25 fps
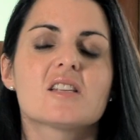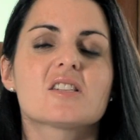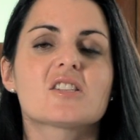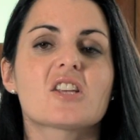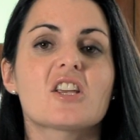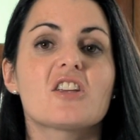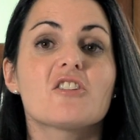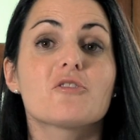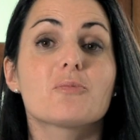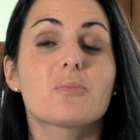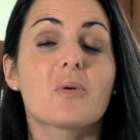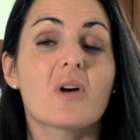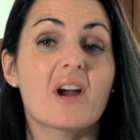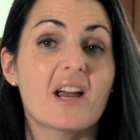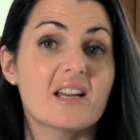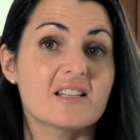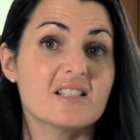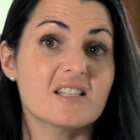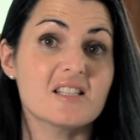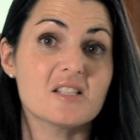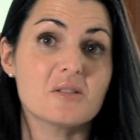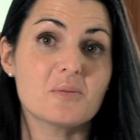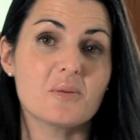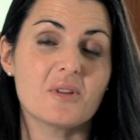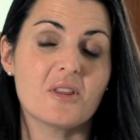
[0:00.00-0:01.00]
So you've
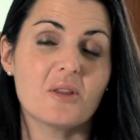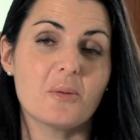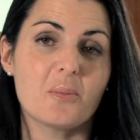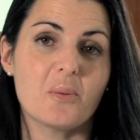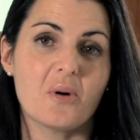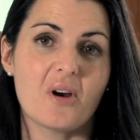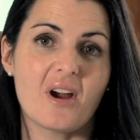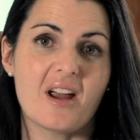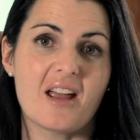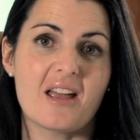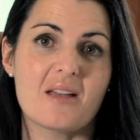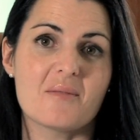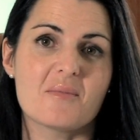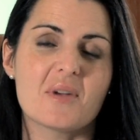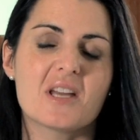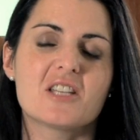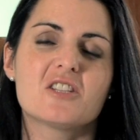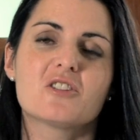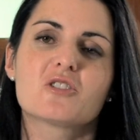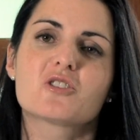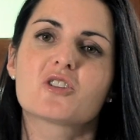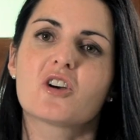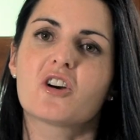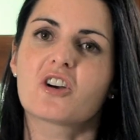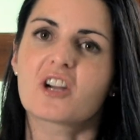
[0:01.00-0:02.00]
practiced with the pram and
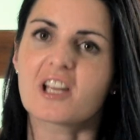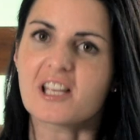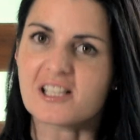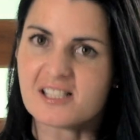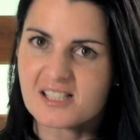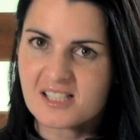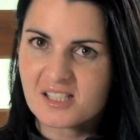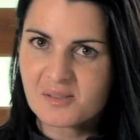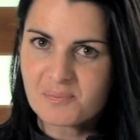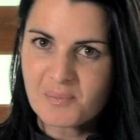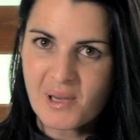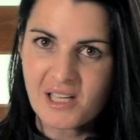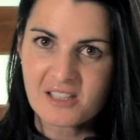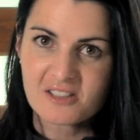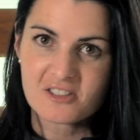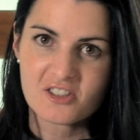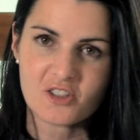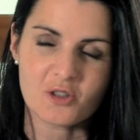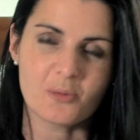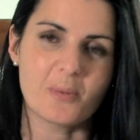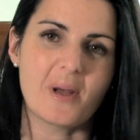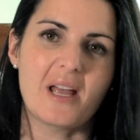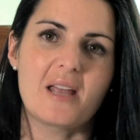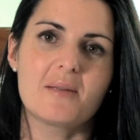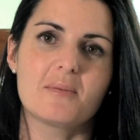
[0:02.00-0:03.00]
your dog has
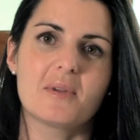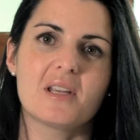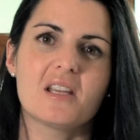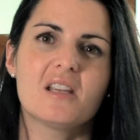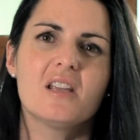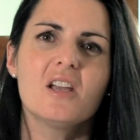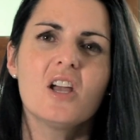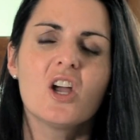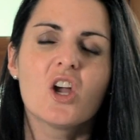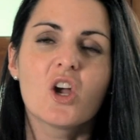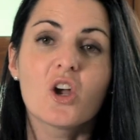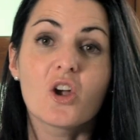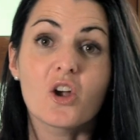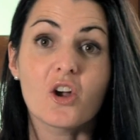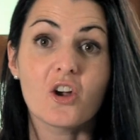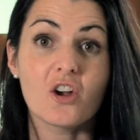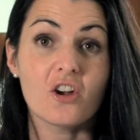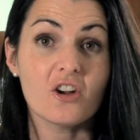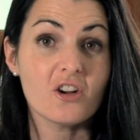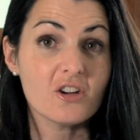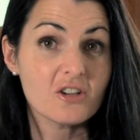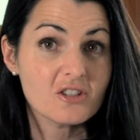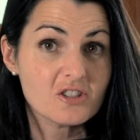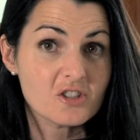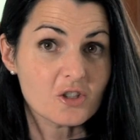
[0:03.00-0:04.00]
smelt your baby,
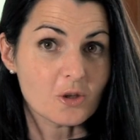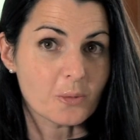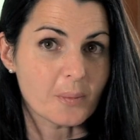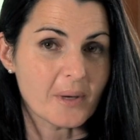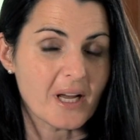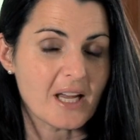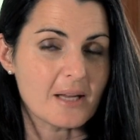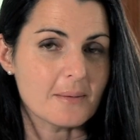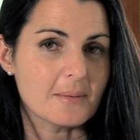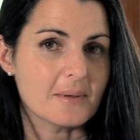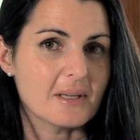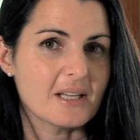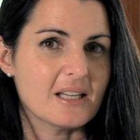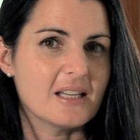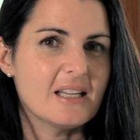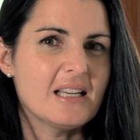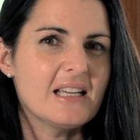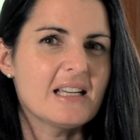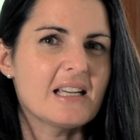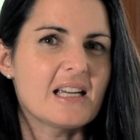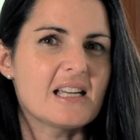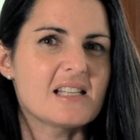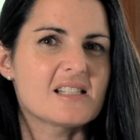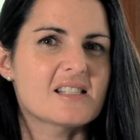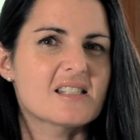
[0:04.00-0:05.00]
heard your baby,
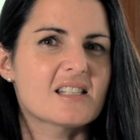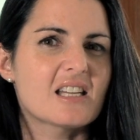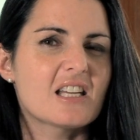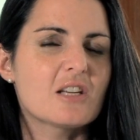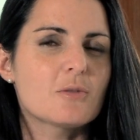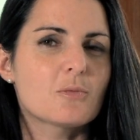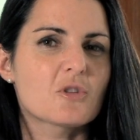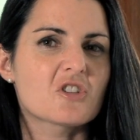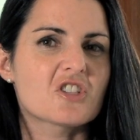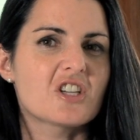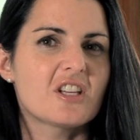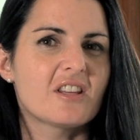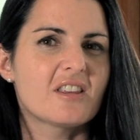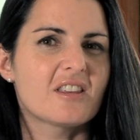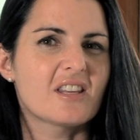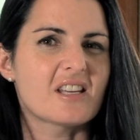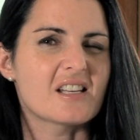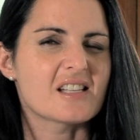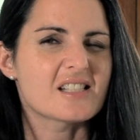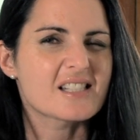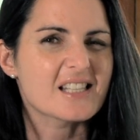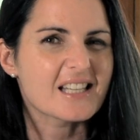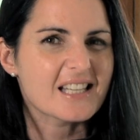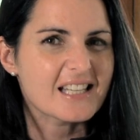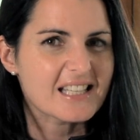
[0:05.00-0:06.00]
and seen what she
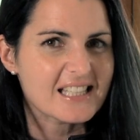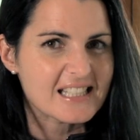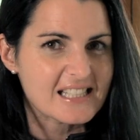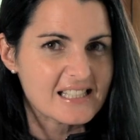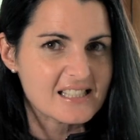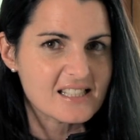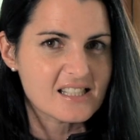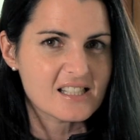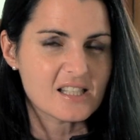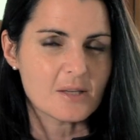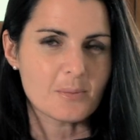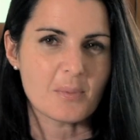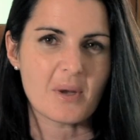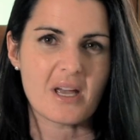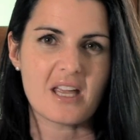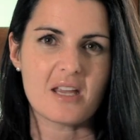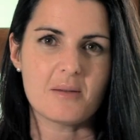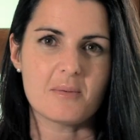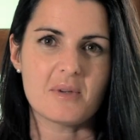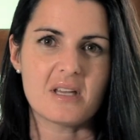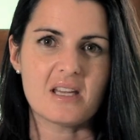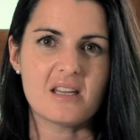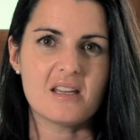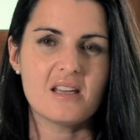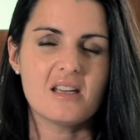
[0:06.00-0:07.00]
thinks is the
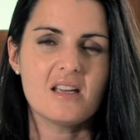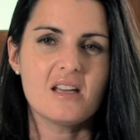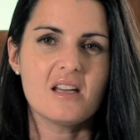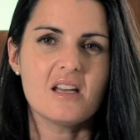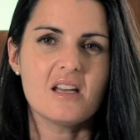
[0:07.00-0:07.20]
baby.